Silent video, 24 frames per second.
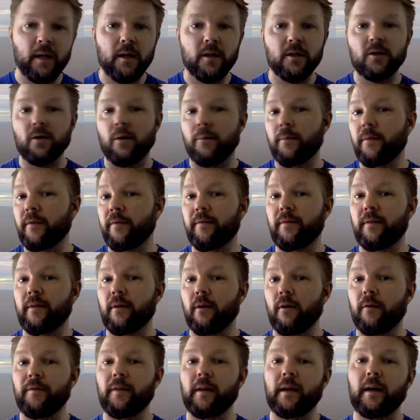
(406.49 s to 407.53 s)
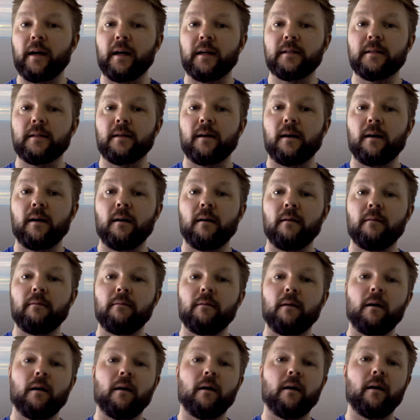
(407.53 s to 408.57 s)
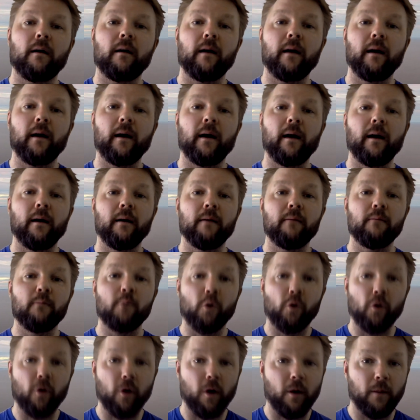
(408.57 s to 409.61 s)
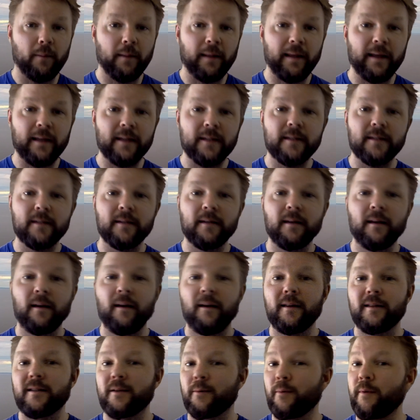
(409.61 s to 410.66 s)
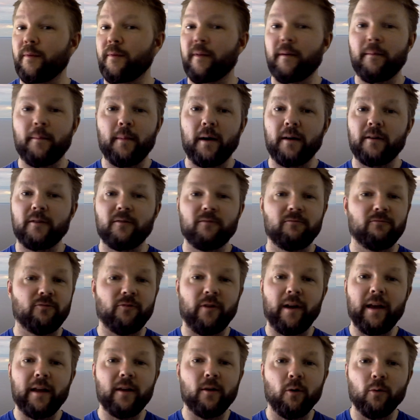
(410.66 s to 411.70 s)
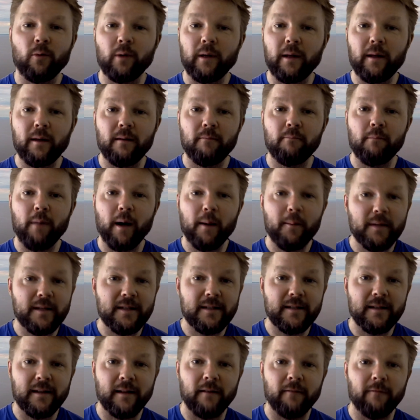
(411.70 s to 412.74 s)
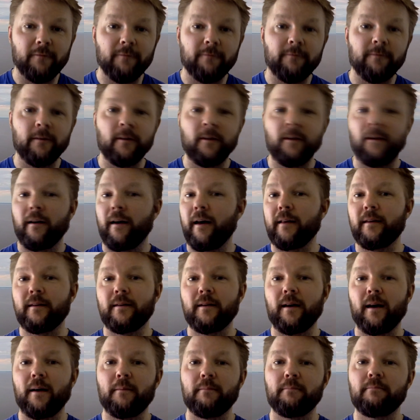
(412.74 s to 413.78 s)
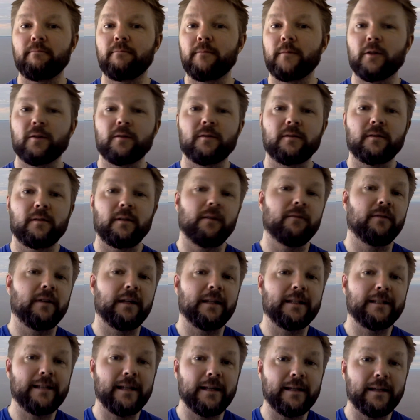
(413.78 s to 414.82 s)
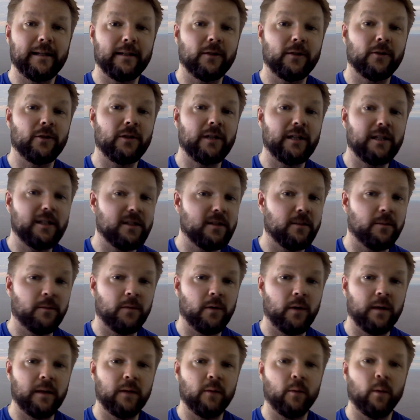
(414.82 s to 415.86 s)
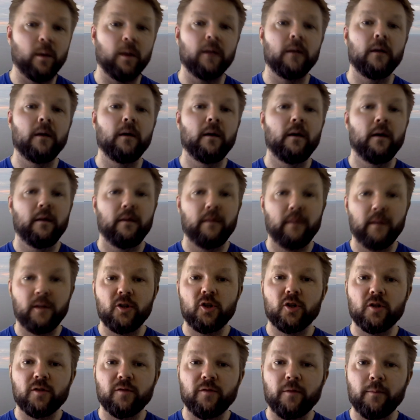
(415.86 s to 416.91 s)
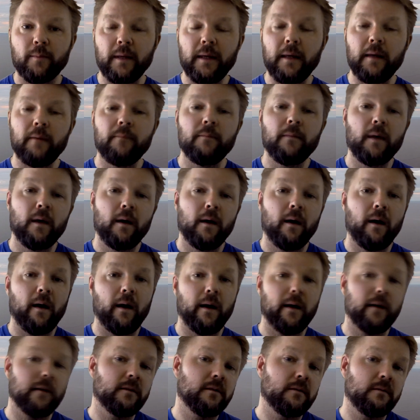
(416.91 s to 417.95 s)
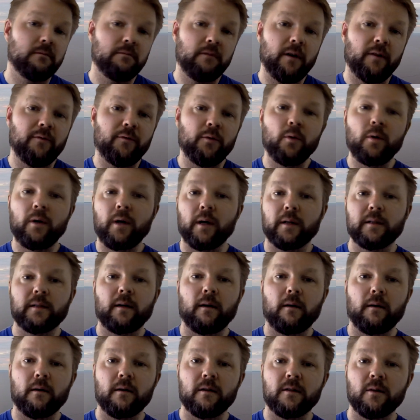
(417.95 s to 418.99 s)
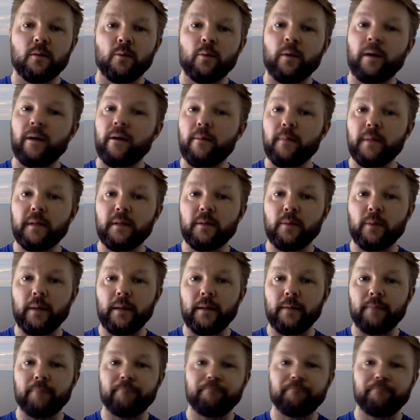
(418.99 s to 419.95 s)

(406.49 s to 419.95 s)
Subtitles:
Some of the kata are more complex, some of them I train only by myself, and I'm not even intending to teach them to anyone, they're just for me, and a few kata are somewhere in between.